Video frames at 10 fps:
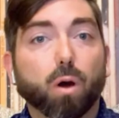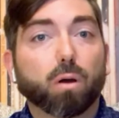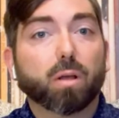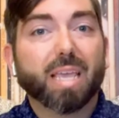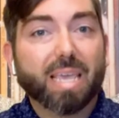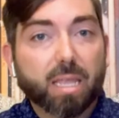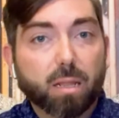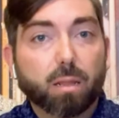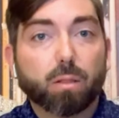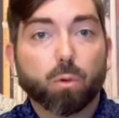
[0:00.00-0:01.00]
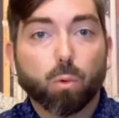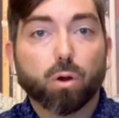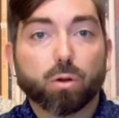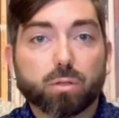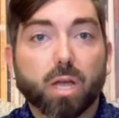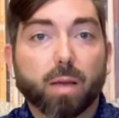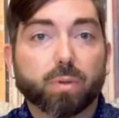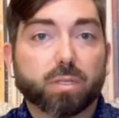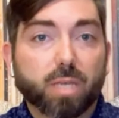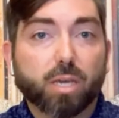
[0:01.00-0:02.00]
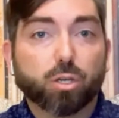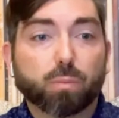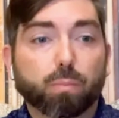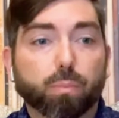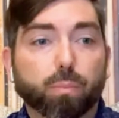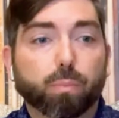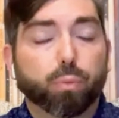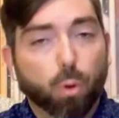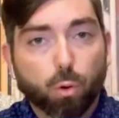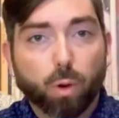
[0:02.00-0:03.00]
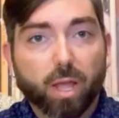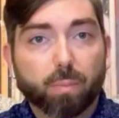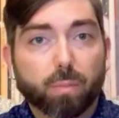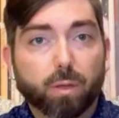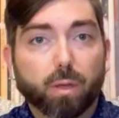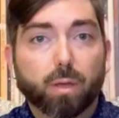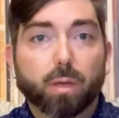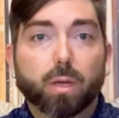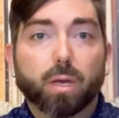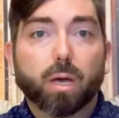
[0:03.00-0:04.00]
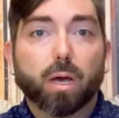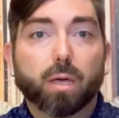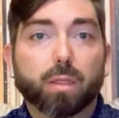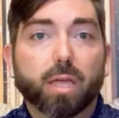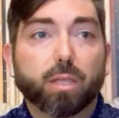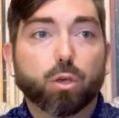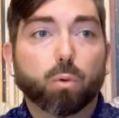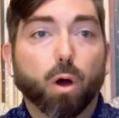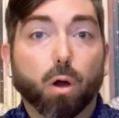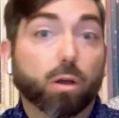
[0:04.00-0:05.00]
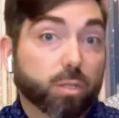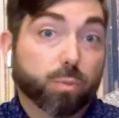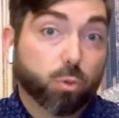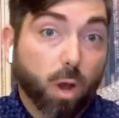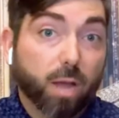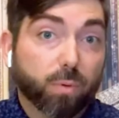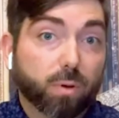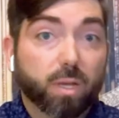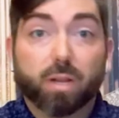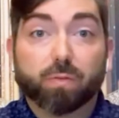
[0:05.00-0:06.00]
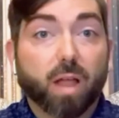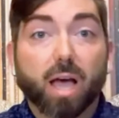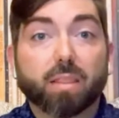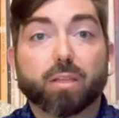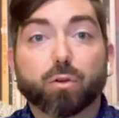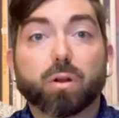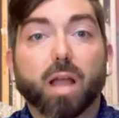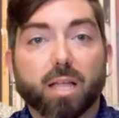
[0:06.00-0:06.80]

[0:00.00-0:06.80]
are in the workers' compensation program, then you are a subscriber. And if not, then you're a